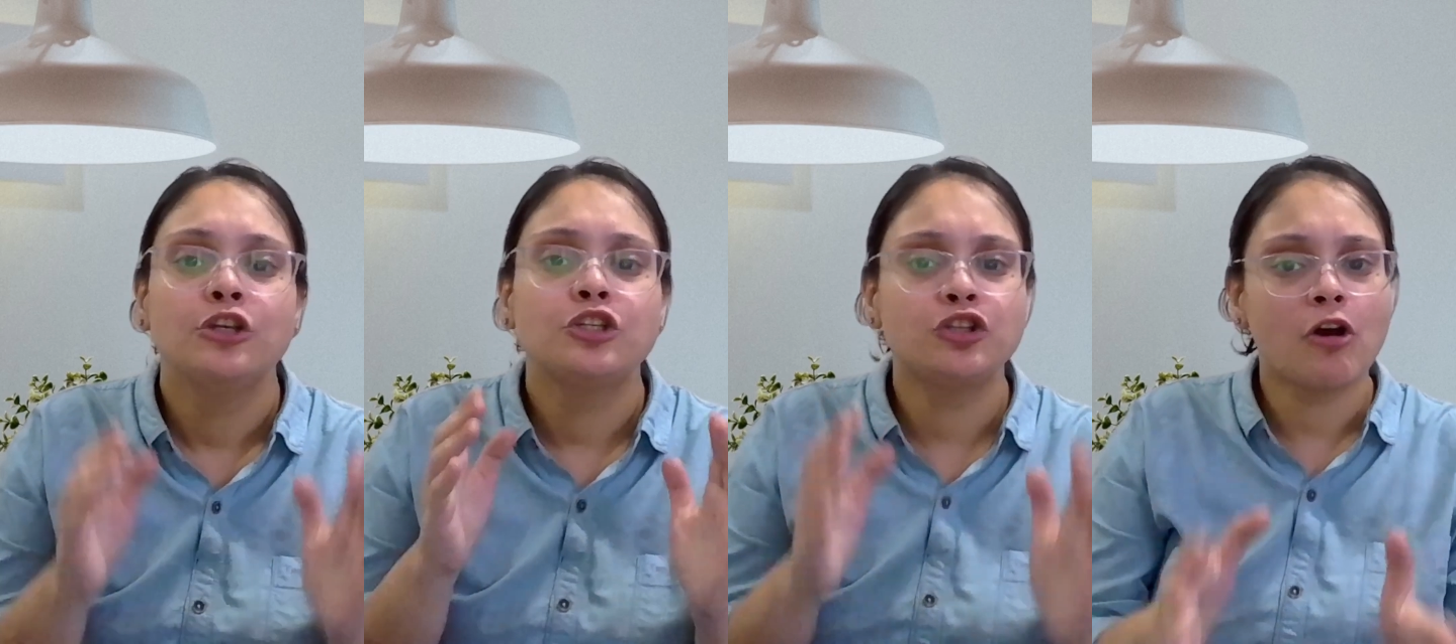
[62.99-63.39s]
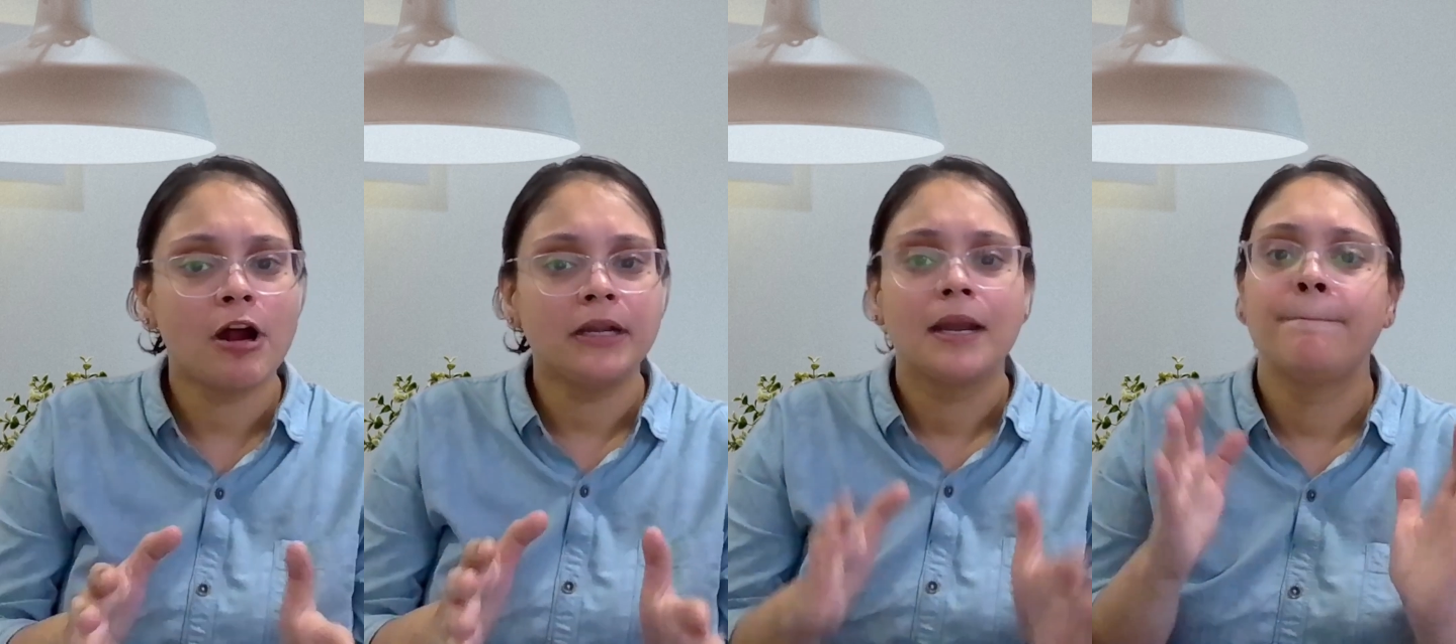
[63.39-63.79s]

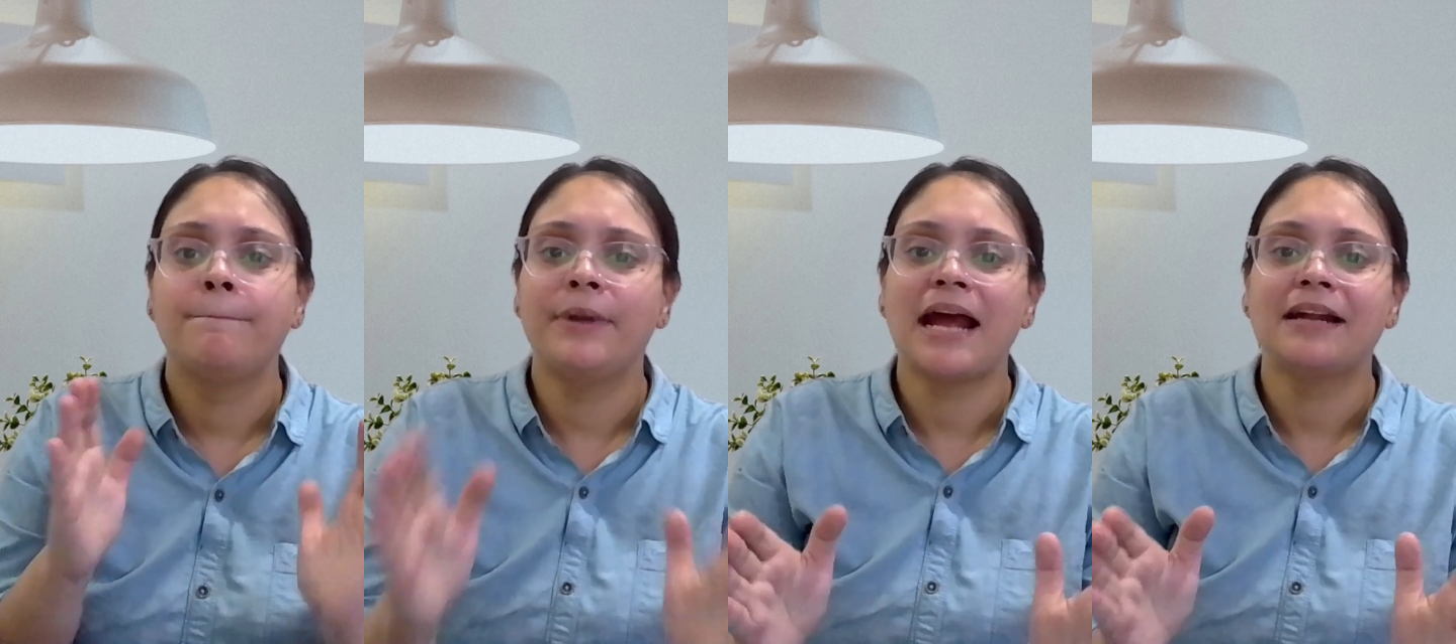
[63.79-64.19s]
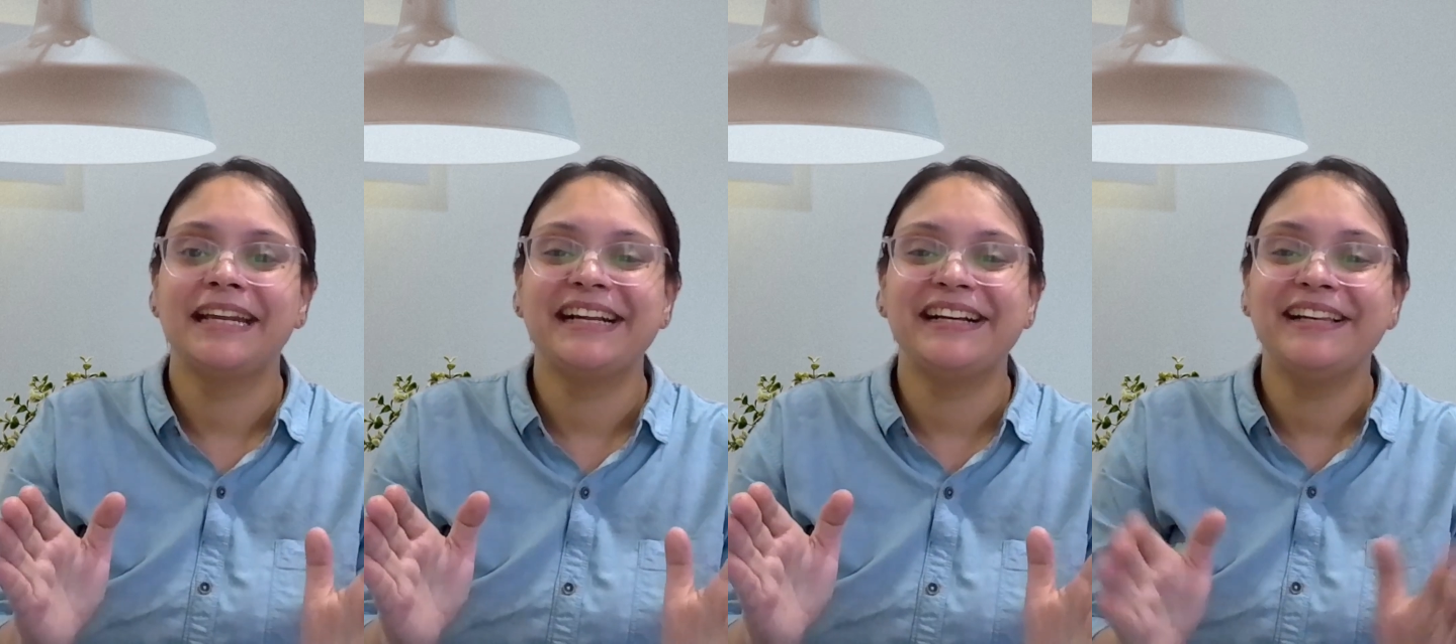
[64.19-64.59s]
Short,
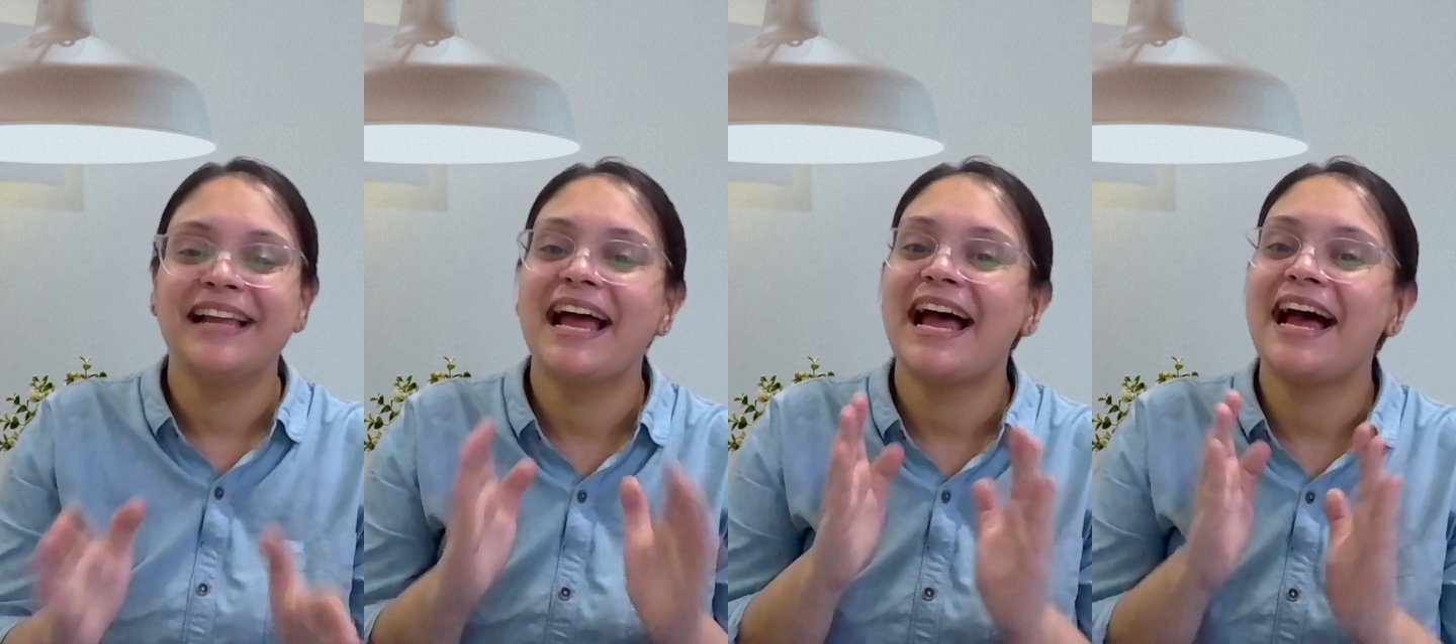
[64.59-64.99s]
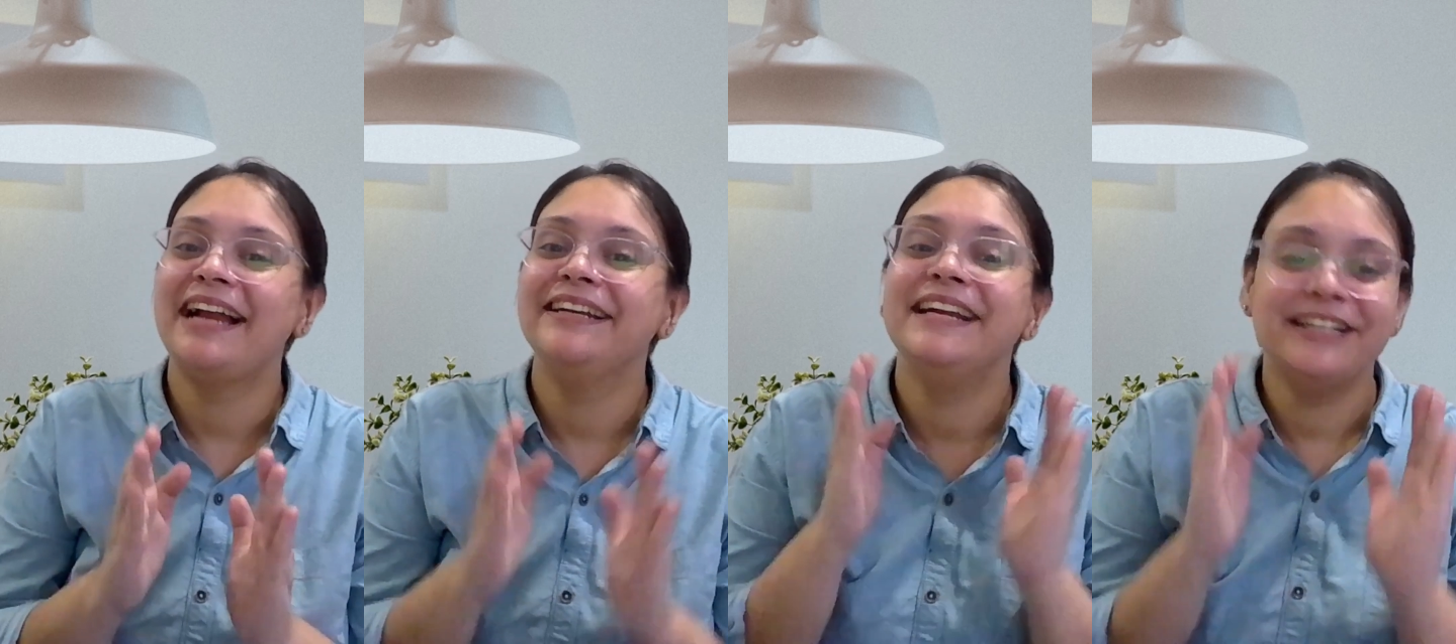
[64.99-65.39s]
practical
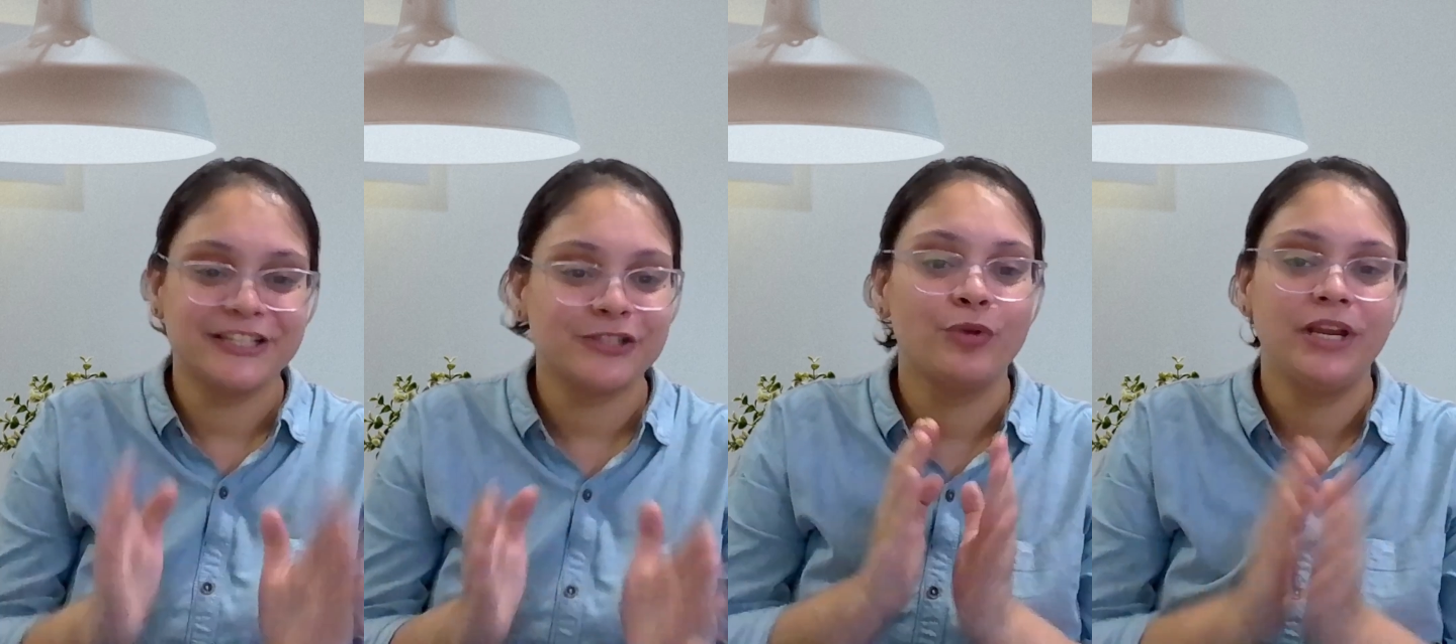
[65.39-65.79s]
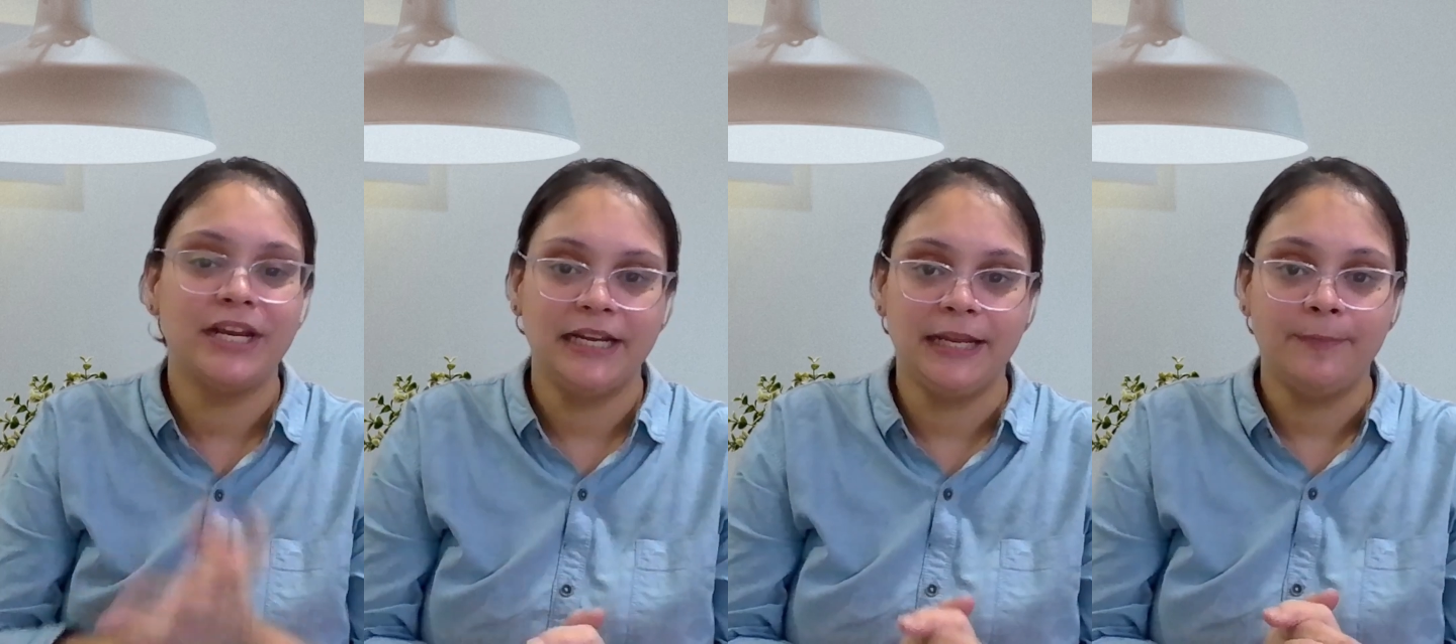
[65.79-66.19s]
and industry
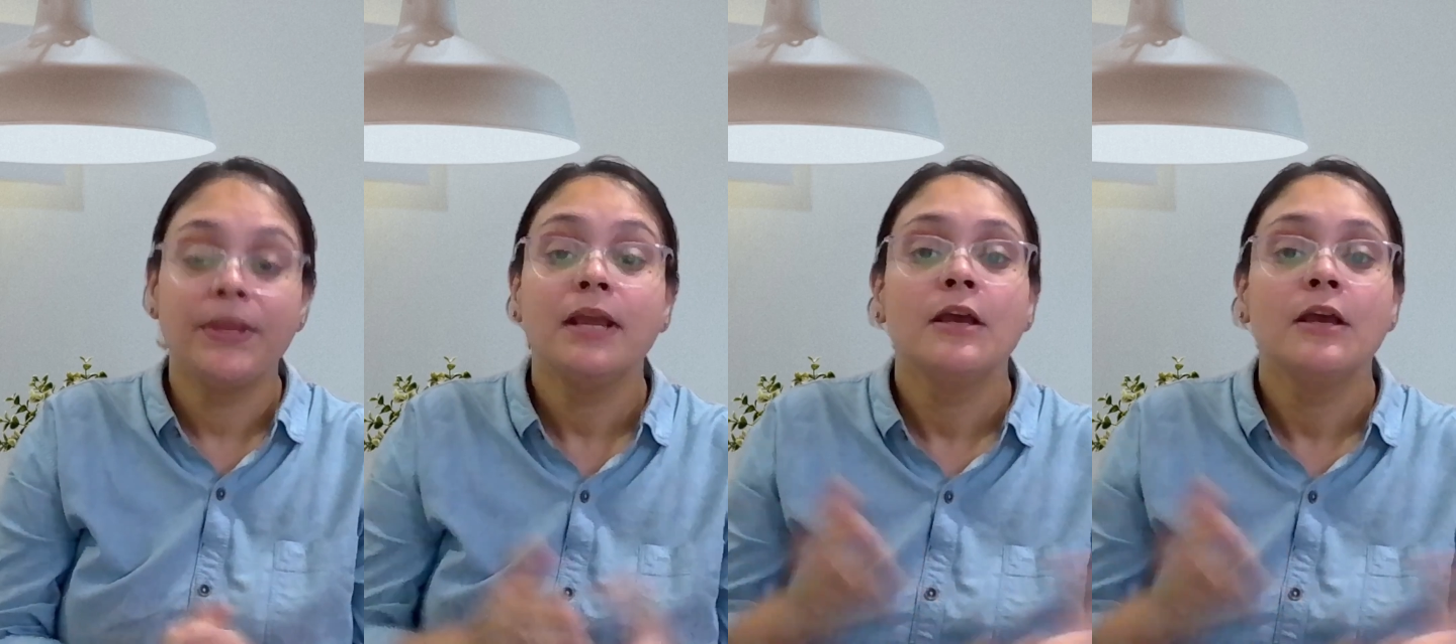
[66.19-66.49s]
ready.